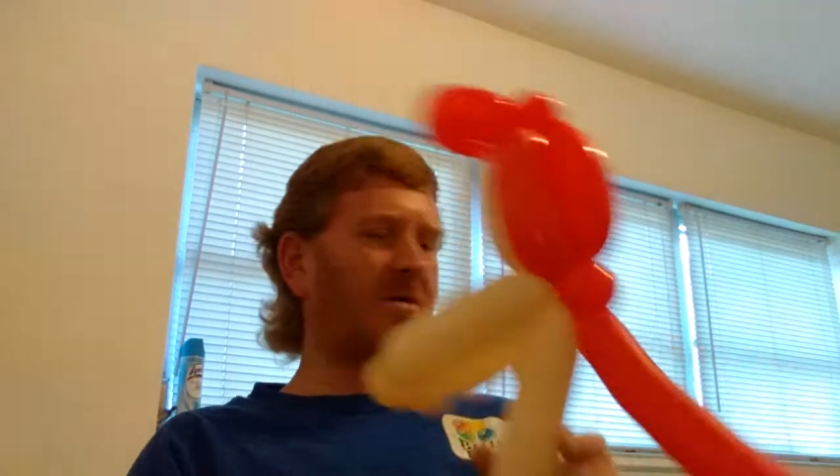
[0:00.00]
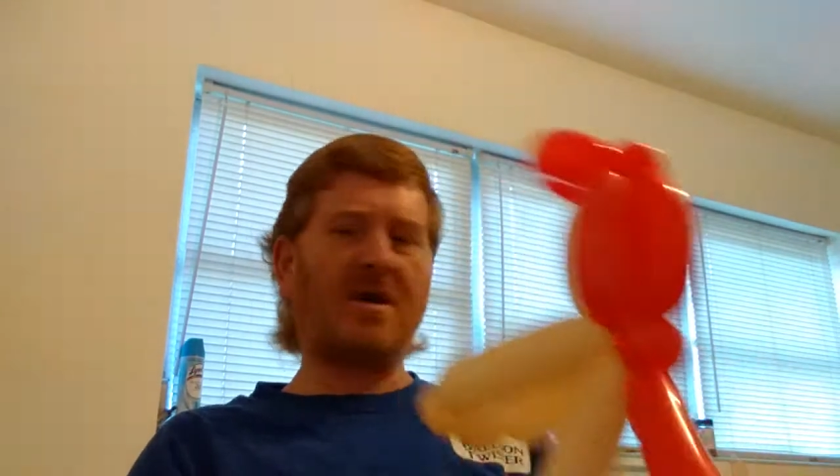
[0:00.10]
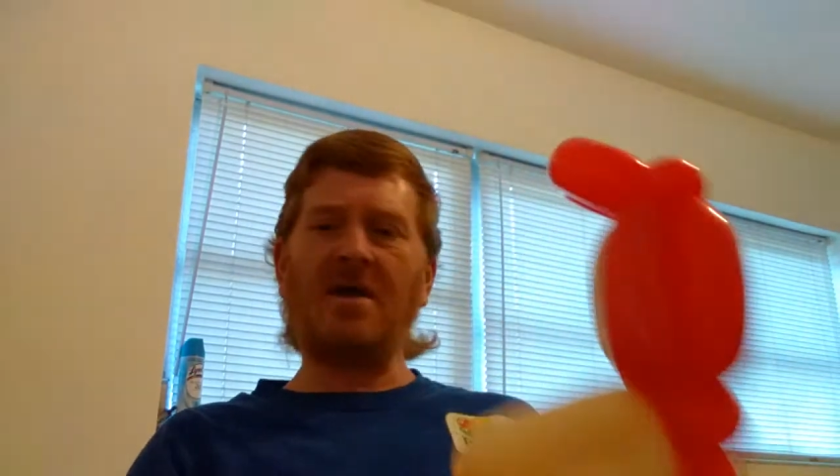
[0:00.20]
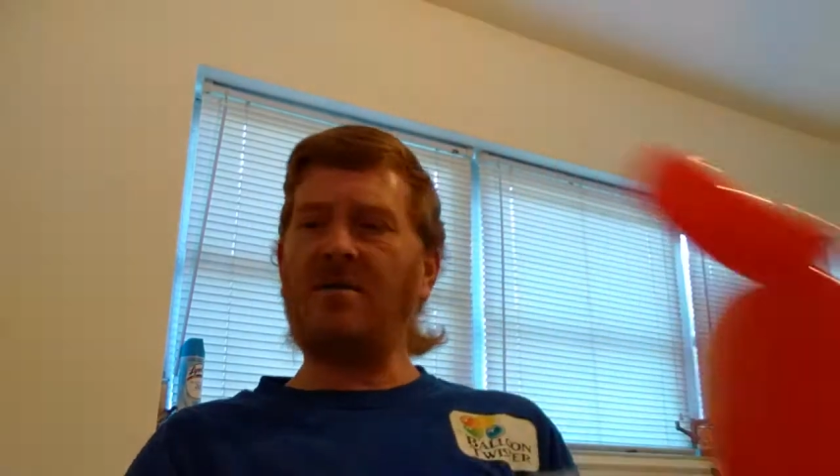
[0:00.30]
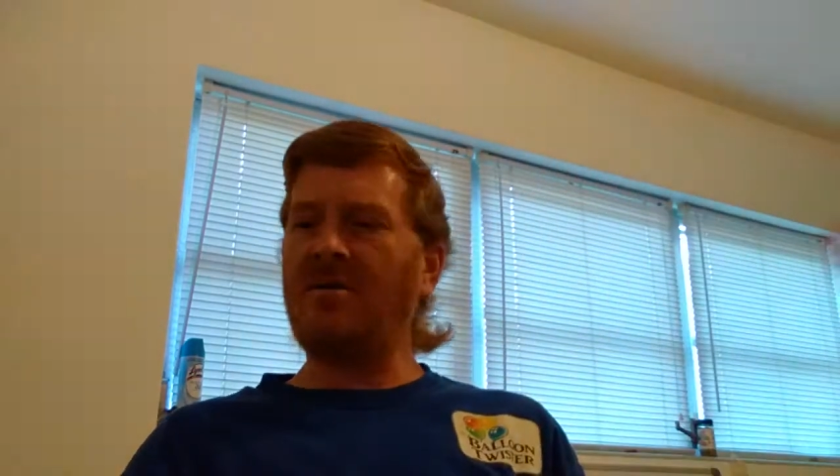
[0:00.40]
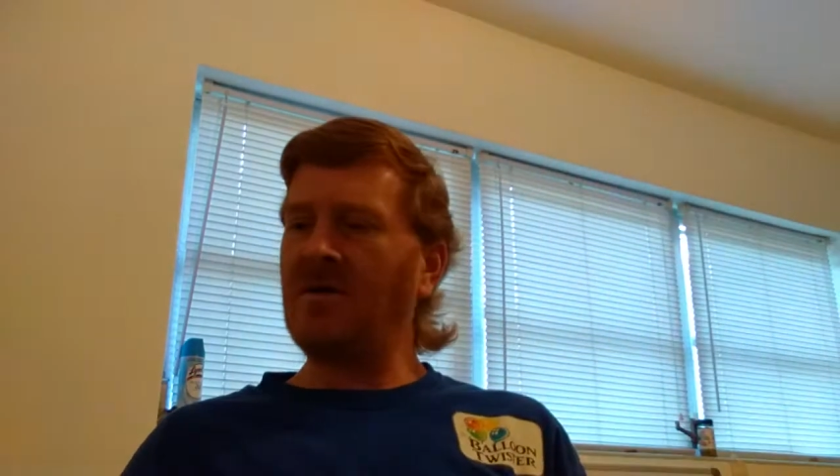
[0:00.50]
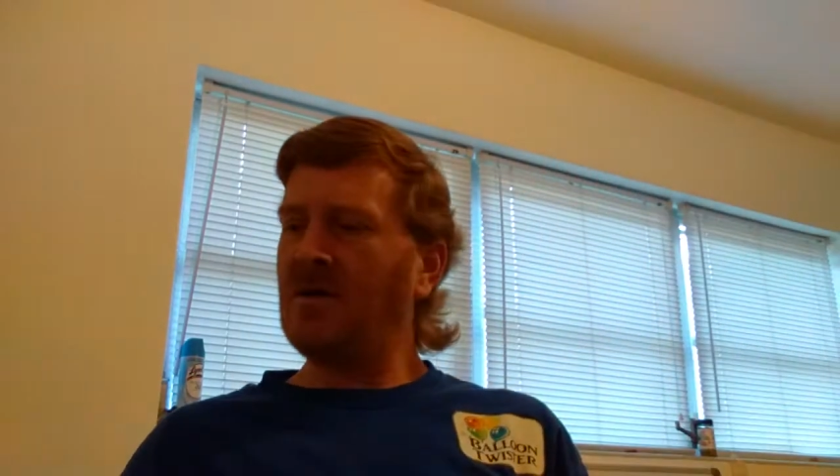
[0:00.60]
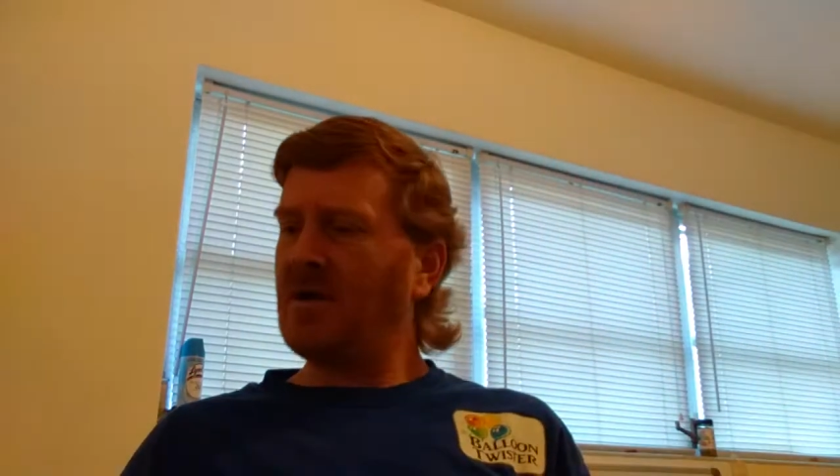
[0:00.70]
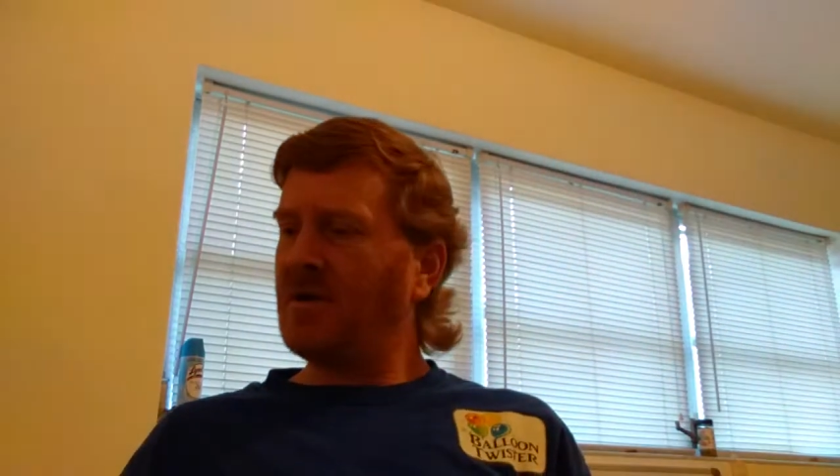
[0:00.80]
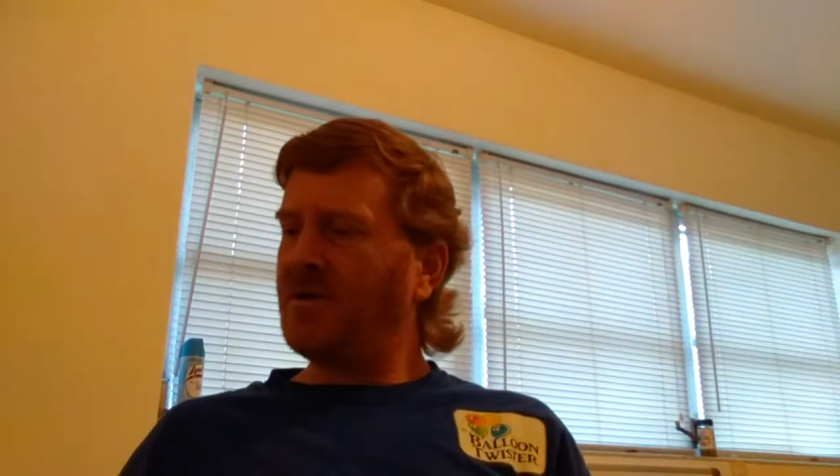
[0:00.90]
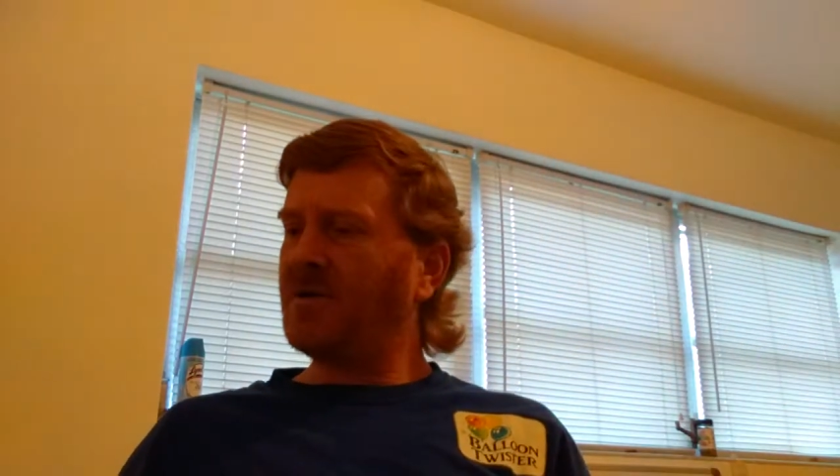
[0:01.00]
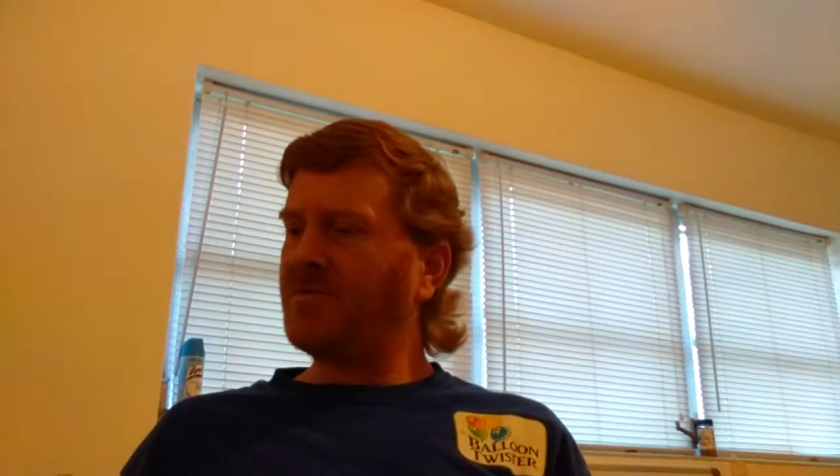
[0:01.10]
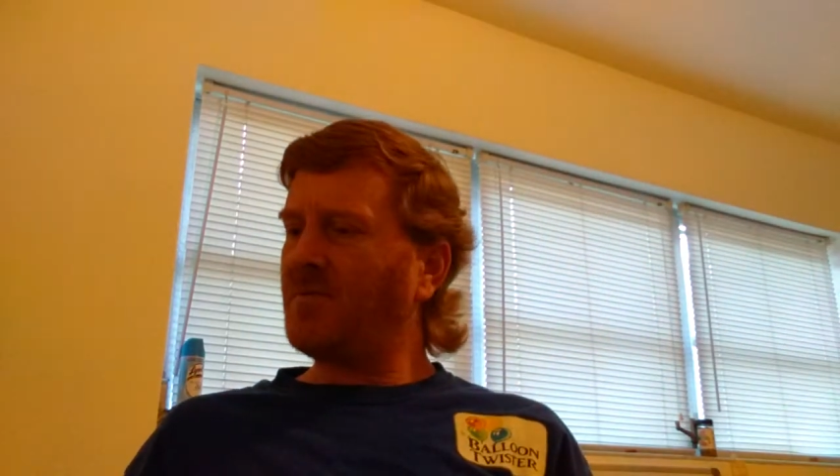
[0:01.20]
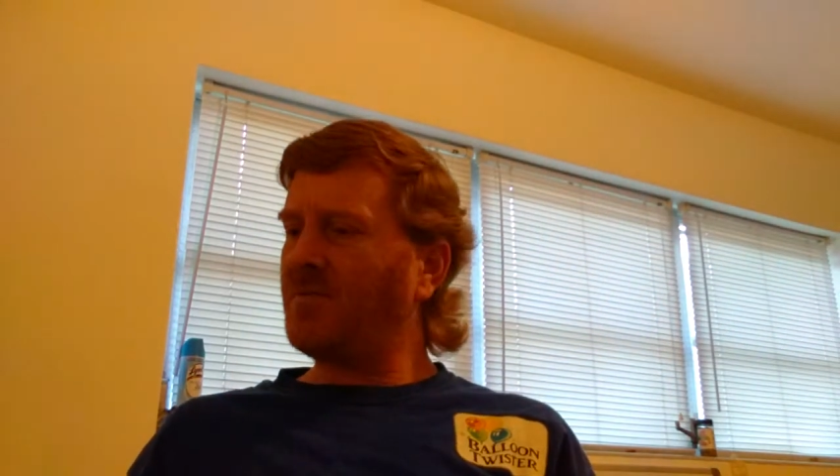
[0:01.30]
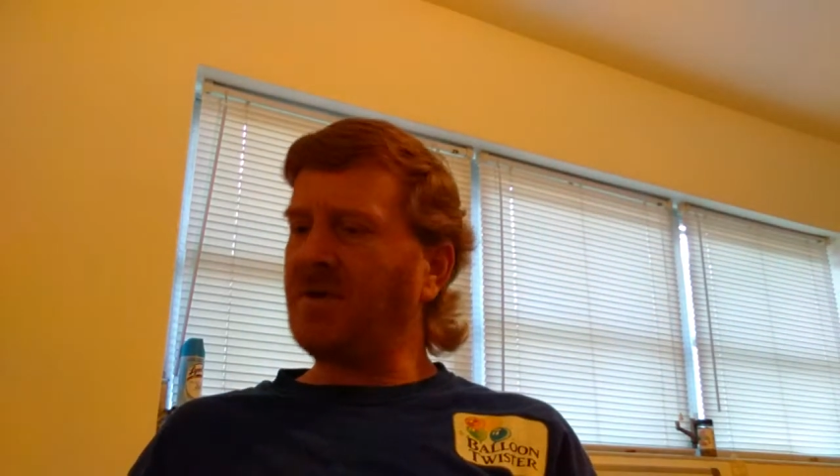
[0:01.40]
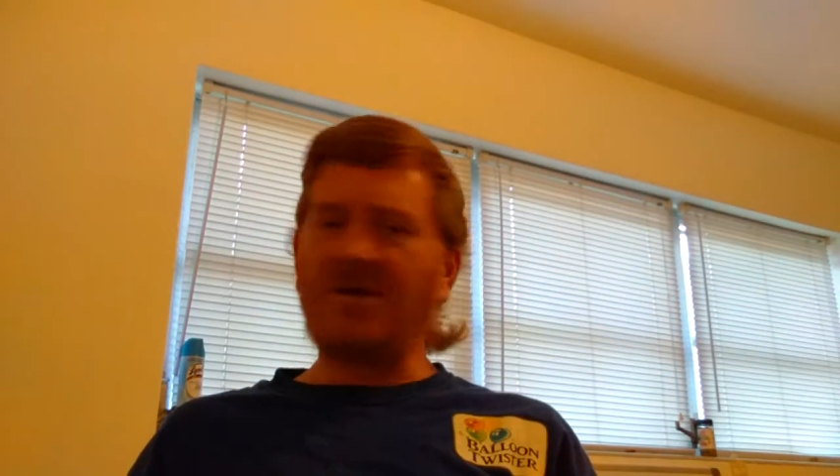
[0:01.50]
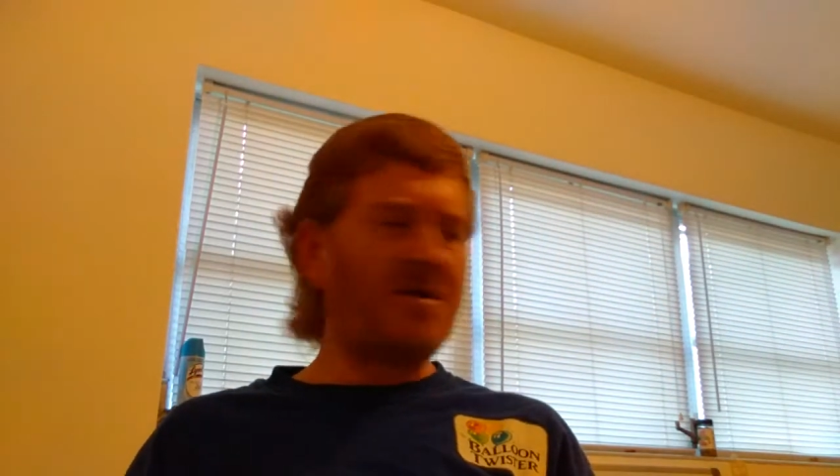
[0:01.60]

Okay. Next what we need